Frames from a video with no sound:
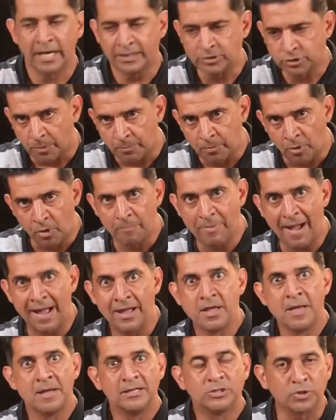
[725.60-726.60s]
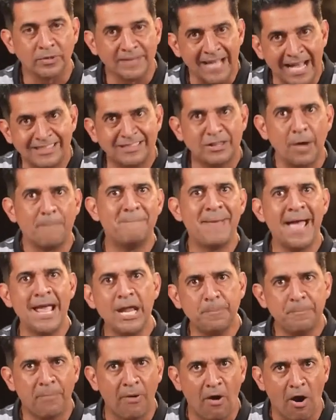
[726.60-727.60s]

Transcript: Okay, so boom, back. So that debate